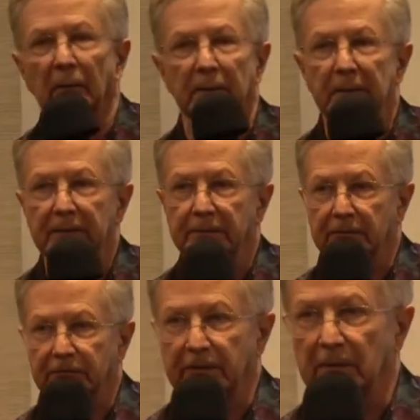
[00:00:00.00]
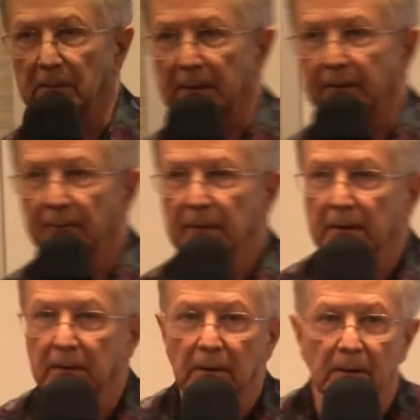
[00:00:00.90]
would meet this gentleman.
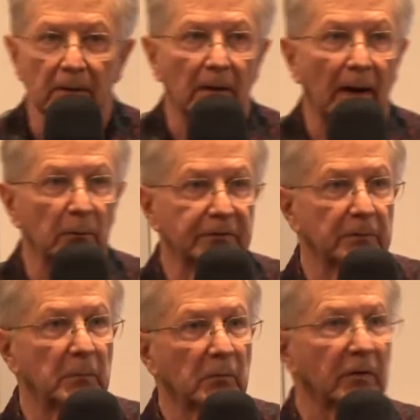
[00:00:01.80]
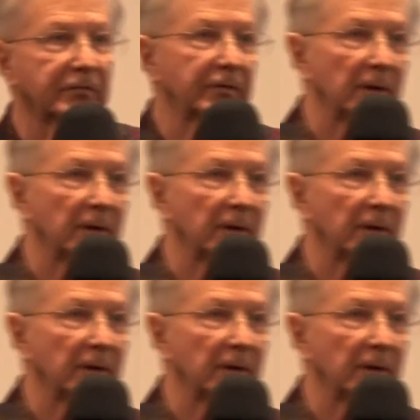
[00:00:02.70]
I was in Marissa,